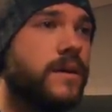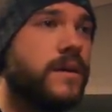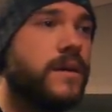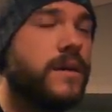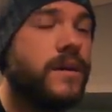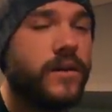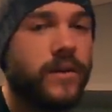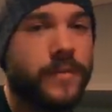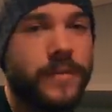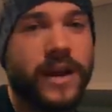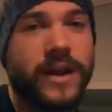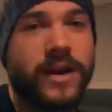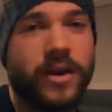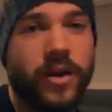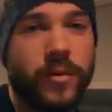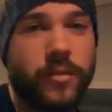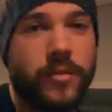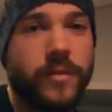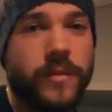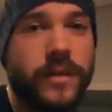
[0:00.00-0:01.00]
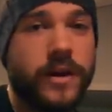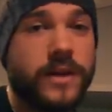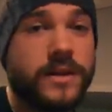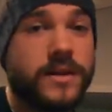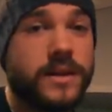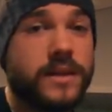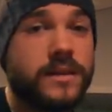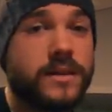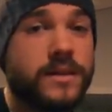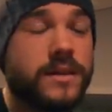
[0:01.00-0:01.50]
you got to make
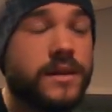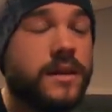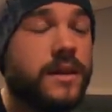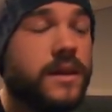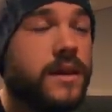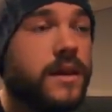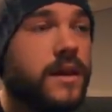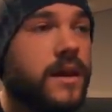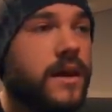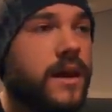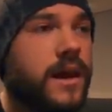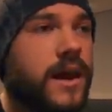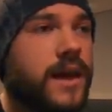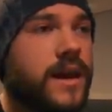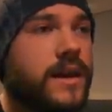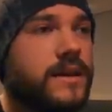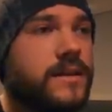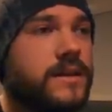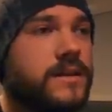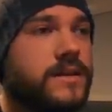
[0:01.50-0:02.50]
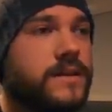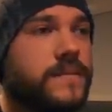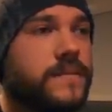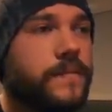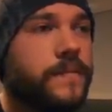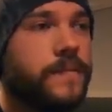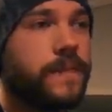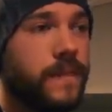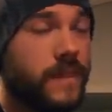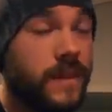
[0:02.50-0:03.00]
compromises. And
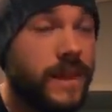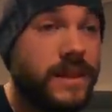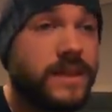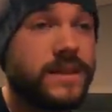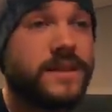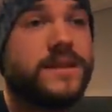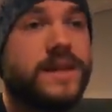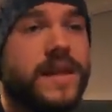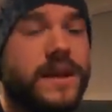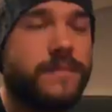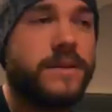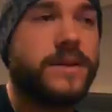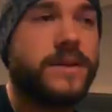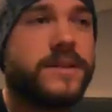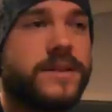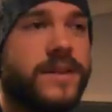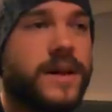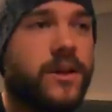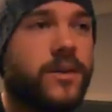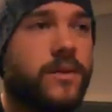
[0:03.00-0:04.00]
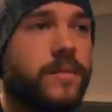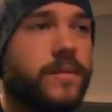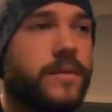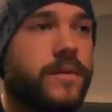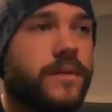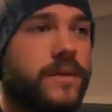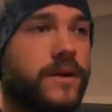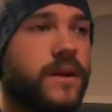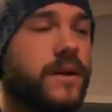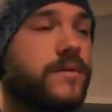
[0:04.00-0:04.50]
this sleeping setup
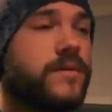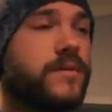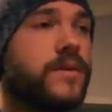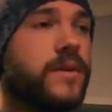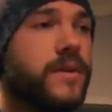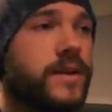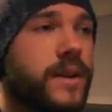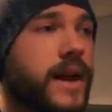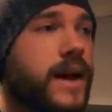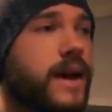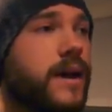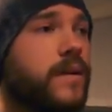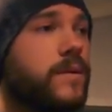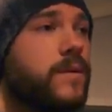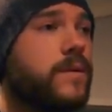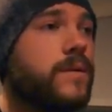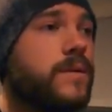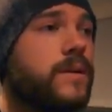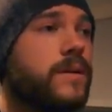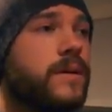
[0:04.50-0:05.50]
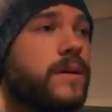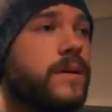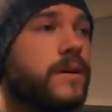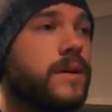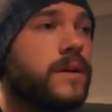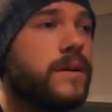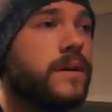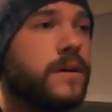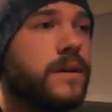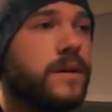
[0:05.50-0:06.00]
that I've got now,
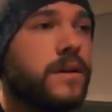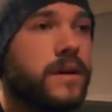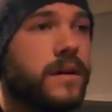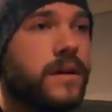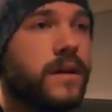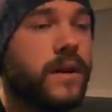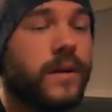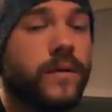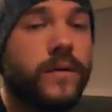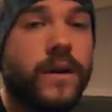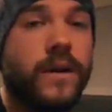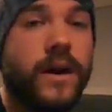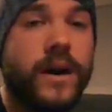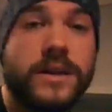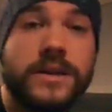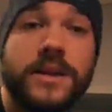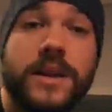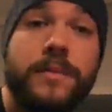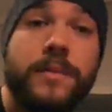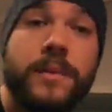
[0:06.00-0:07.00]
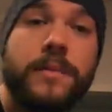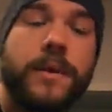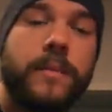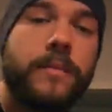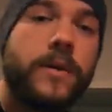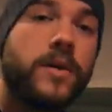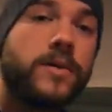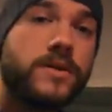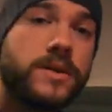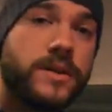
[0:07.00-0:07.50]
you know, I sleep in my
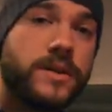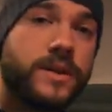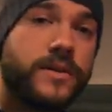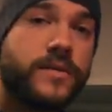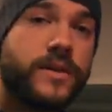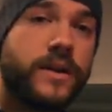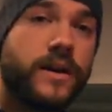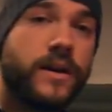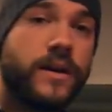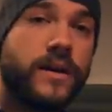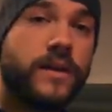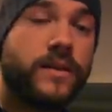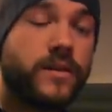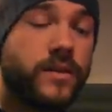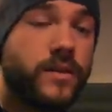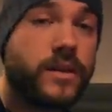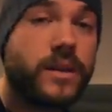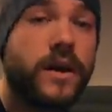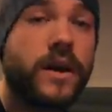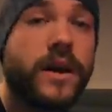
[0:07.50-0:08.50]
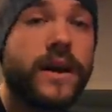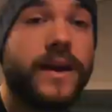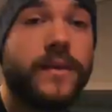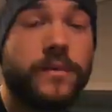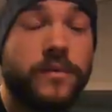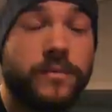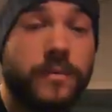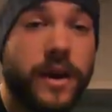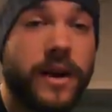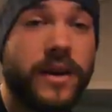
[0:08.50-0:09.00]
boxers every night. The other night it
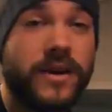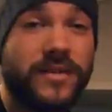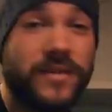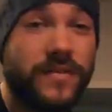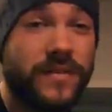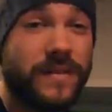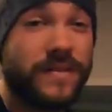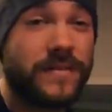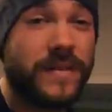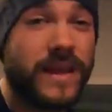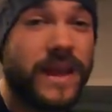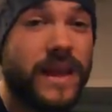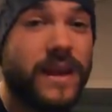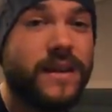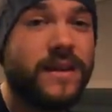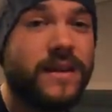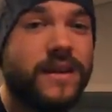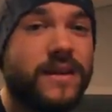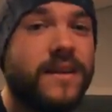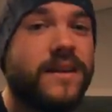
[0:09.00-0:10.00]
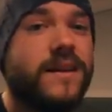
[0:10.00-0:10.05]
was minus 15